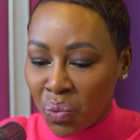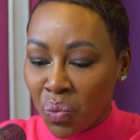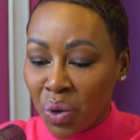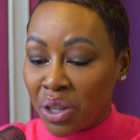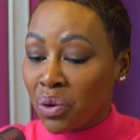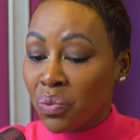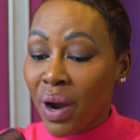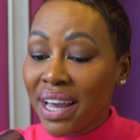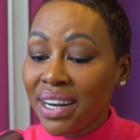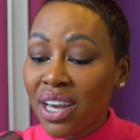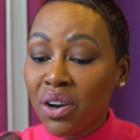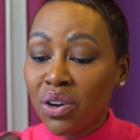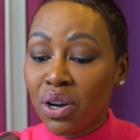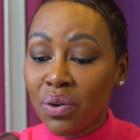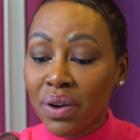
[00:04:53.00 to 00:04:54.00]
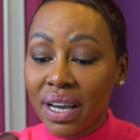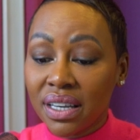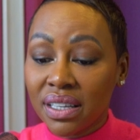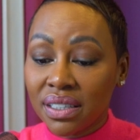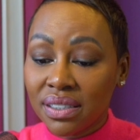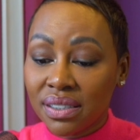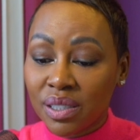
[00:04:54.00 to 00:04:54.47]
With a radio
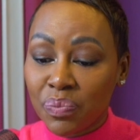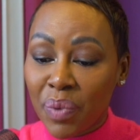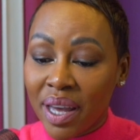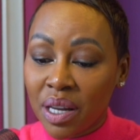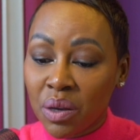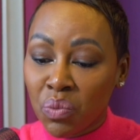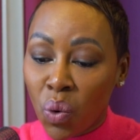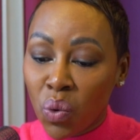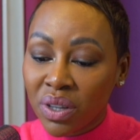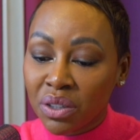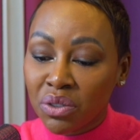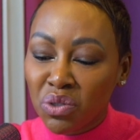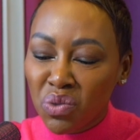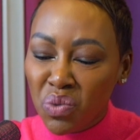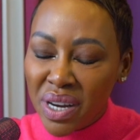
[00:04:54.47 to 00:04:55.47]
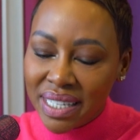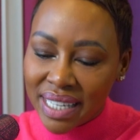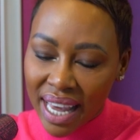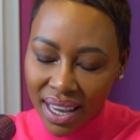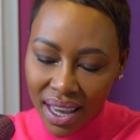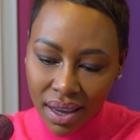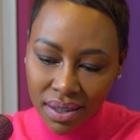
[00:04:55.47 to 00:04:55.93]
career spanning more than 3
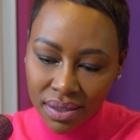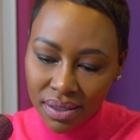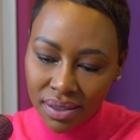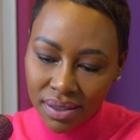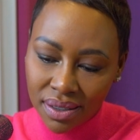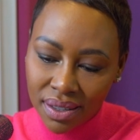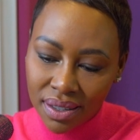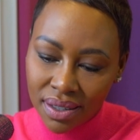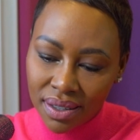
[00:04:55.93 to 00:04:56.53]
decades,